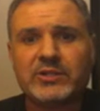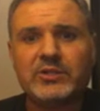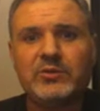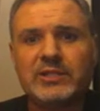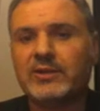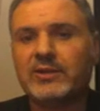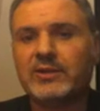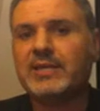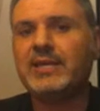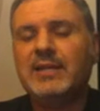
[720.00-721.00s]
our students and
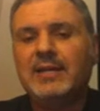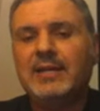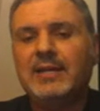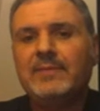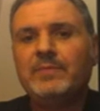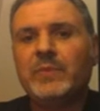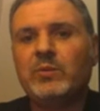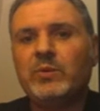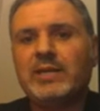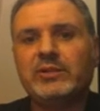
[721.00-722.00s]
our kids, and we